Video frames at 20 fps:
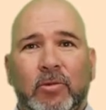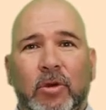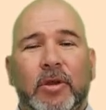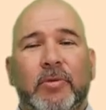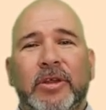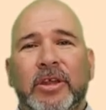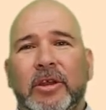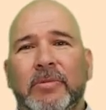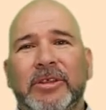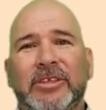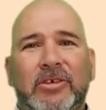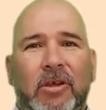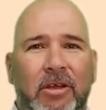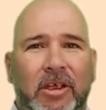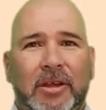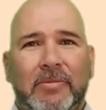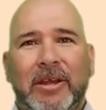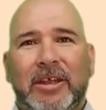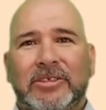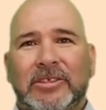What are we going to be
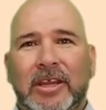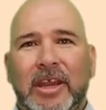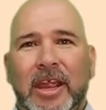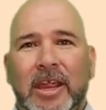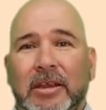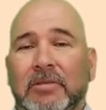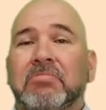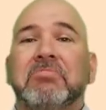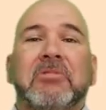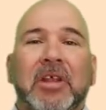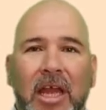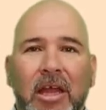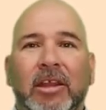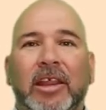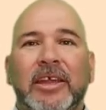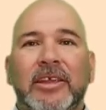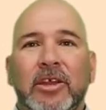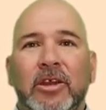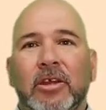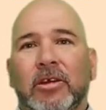talking about today?
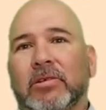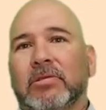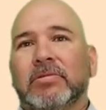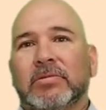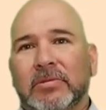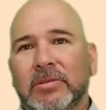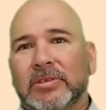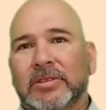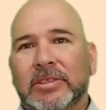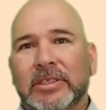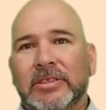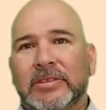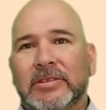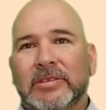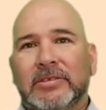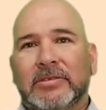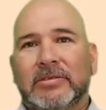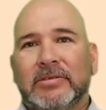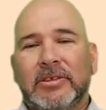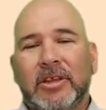I'll let you know,
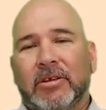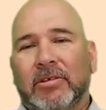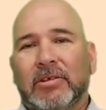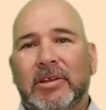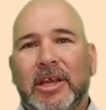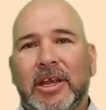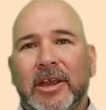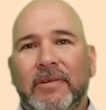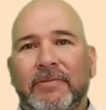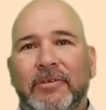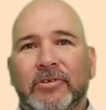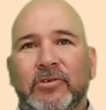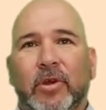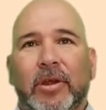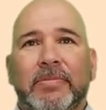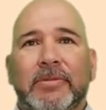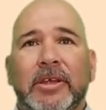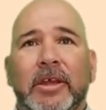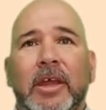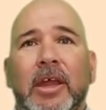since, you know, I have the
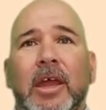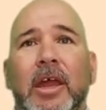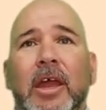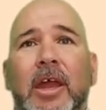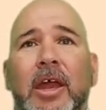script.